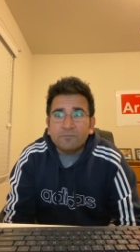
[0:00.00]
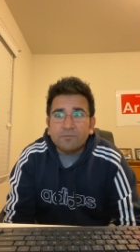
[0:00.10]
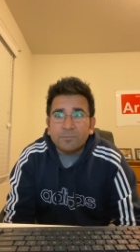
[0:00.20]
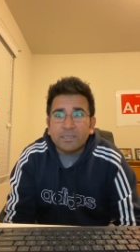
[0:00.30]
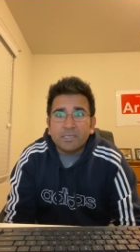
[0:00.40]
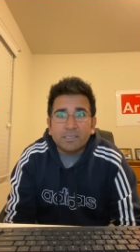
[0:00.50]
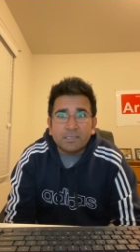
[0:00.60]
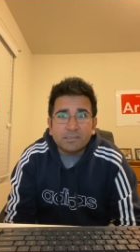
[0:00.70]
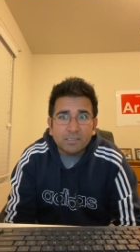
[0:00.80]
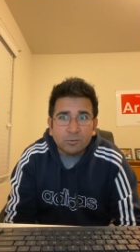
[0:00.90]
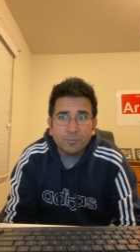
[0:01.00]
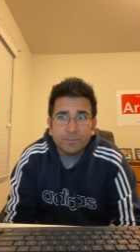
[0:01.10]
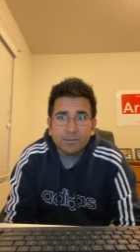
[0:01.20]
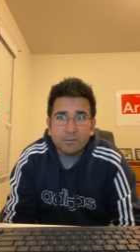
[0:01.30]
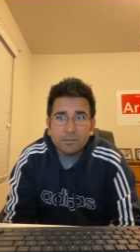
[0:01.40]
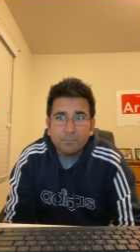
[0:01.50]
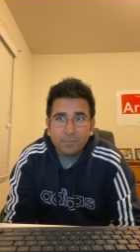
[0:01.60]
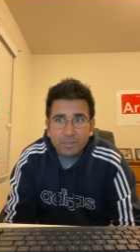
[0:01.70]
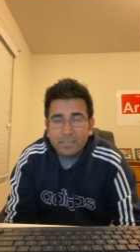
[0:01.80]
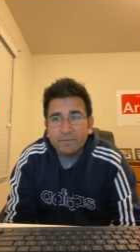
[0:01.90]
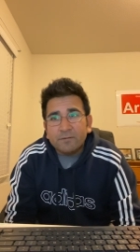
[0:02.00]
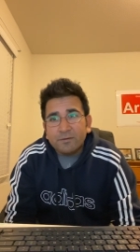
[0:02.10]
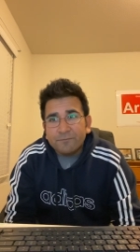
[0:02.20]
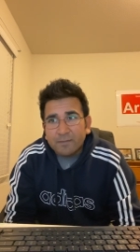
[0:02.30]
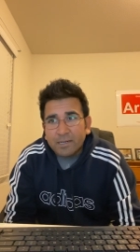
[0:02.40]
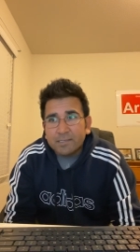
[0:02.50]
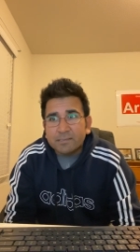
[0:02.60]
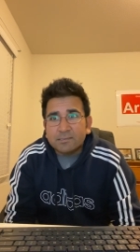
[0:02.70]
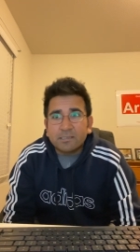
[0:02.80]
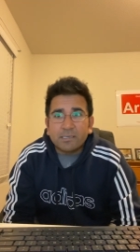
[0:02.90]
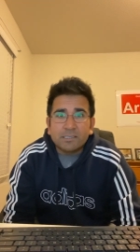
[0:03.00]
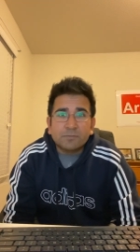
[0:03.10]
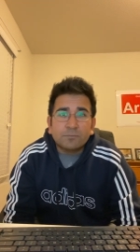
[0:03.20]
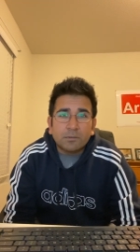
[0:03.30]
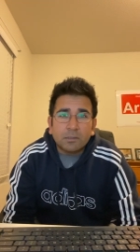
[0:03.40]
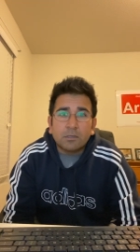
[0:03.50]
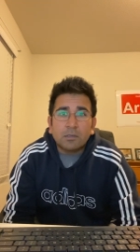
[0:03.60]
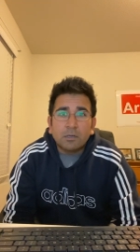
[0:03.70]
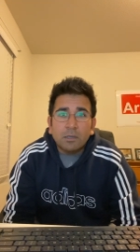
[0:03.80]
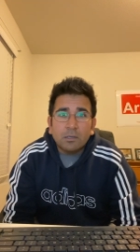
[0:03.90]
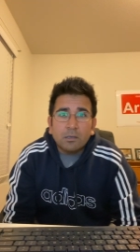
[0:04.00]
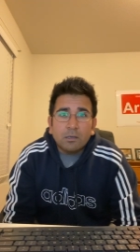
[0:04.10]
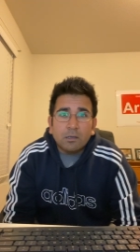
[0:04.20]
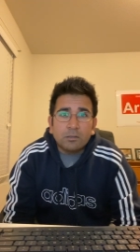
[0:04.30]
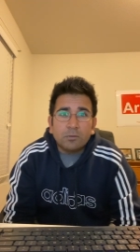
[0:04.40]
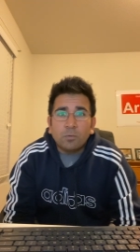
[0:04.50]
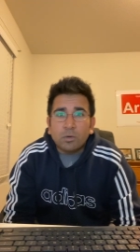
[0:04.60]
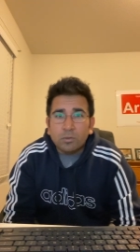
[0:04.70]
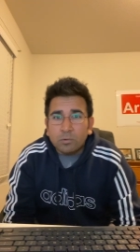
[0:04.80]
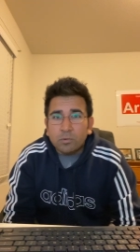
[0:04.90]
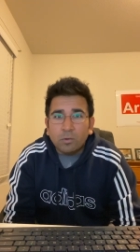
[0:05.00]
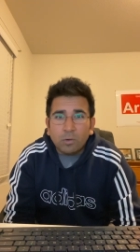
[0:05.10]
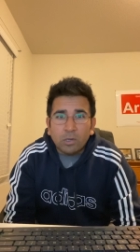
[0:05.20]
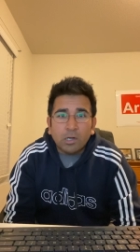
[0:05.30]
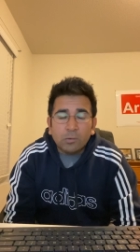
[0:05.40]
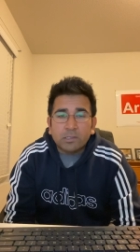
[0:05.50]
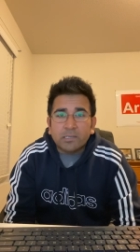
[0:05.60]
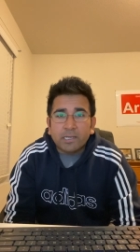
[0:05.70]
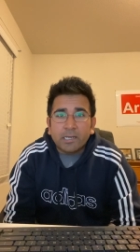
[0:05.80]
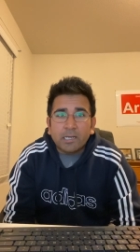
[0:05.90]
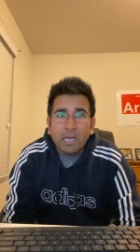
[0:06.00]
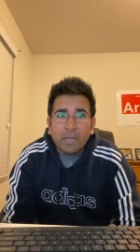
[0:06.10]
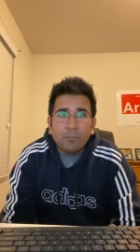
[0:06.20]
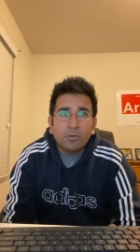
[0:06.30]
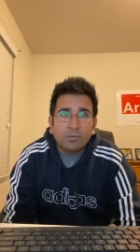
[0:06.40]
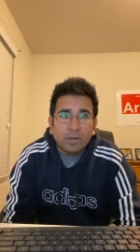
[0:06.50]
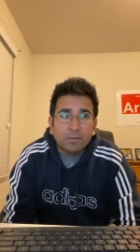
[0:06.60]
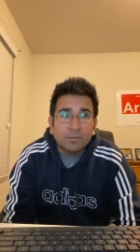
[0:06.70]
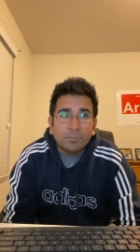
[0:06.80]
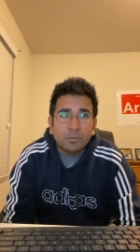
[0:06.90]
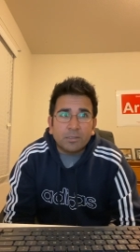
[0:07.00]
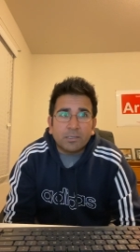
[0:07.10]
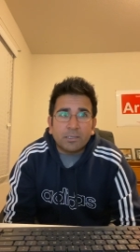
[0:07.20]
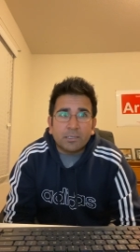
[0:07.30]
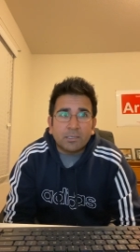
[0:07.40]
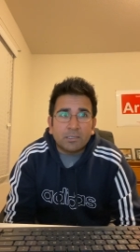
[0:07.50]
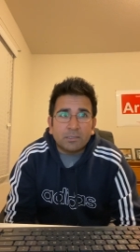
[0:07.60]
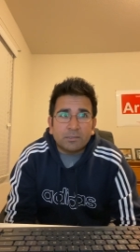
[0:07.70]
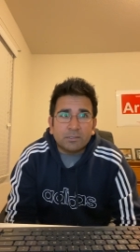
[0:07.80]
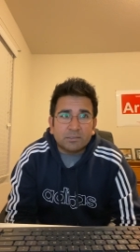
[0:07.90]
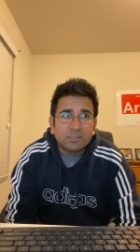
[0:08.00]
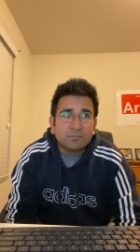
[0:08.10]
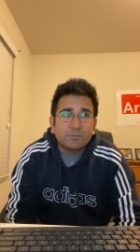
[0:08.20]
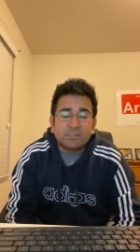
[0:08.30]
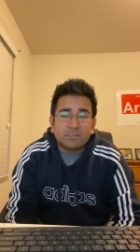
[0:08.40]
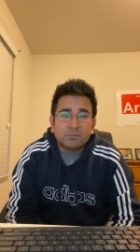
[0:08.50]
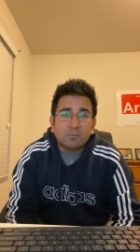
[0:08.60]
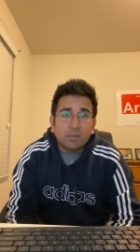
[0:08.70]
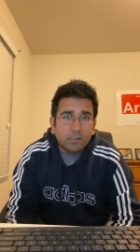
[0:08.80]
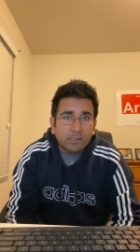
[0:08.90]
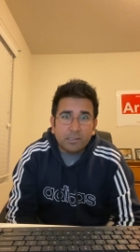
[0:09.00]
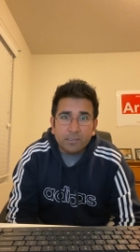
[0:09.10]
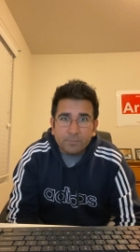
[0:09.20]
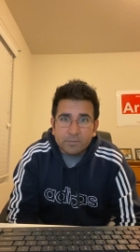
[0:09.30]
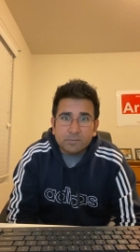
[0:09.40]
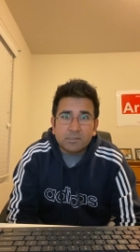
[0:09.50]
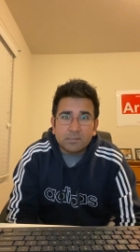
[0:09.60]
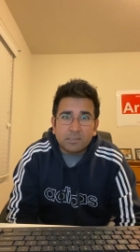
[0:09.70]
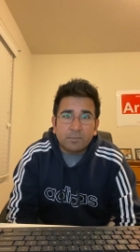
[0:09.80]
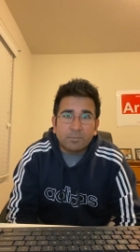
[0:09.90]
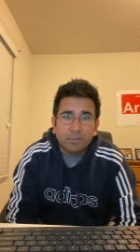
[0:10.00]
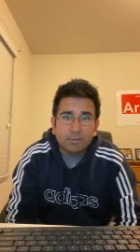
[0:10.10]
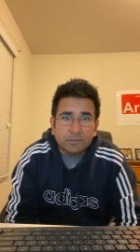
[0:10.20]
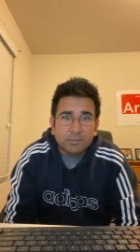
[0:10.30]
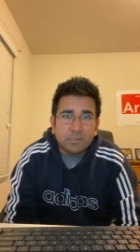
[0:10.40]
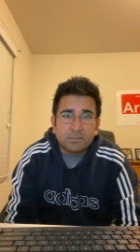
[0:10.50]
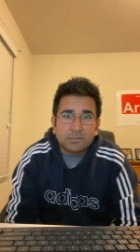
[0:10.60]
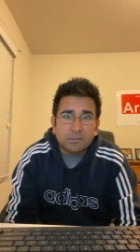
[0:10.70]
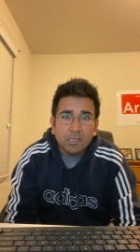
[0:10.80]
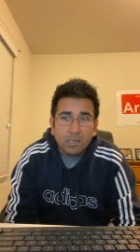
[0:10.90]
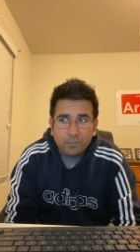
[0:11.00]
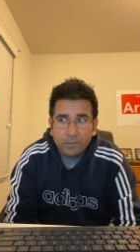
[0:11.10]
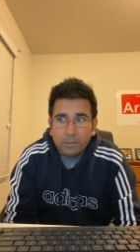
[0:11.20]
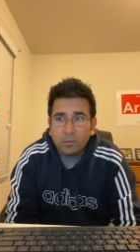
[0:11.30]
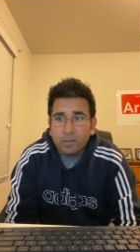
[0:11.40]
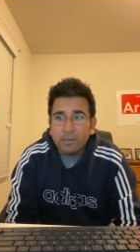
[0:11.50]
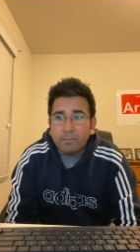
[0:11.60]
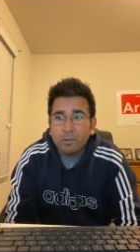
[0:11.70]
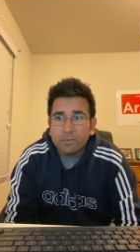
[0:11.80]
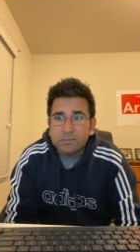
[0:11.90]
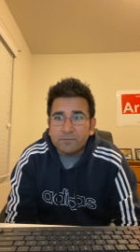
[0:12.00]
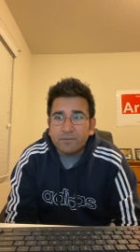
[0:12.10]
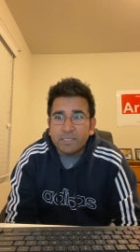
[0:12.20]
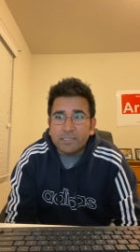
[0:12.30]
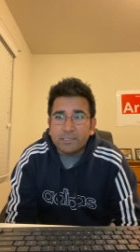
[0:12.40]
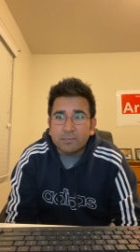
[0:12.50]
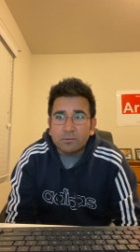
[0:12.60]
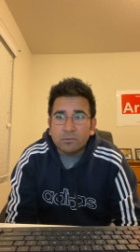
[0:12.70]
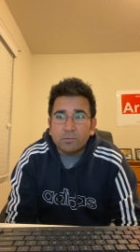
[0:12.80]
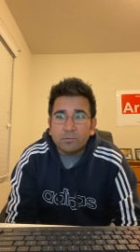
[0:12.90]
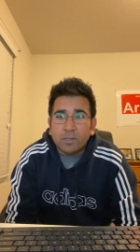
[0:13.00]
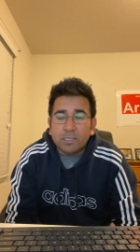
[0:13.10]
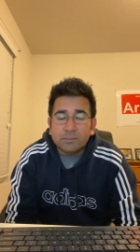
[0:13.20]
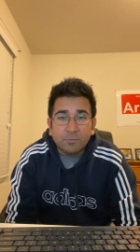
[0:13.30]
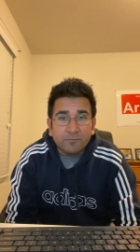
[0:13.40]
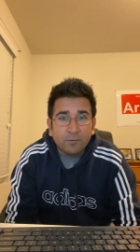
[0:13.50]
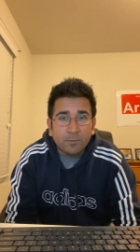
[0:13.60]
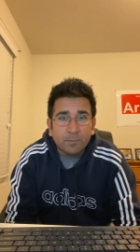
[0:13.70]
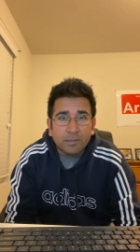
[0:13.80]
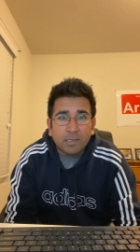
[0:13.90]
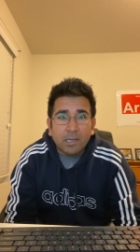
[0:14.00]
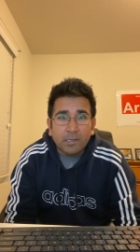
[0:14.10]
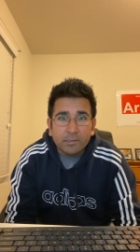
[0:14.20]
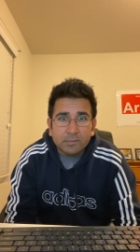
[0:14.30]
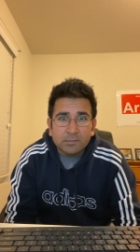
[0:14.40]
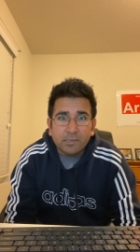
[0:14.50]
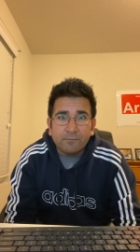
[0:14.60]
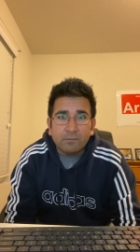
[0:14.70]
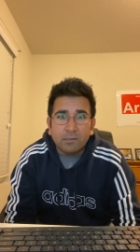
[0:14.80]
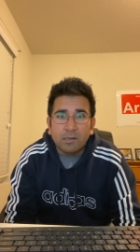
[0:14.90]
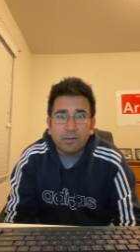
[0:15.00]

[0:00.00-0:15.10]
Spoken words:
for me is an opener, but even if that is the case where you want to go all out attack, I would rather put in Yashasvi Jaiswal, and I keep insisting because we are talking about a 17-year-old who has performed at the highest level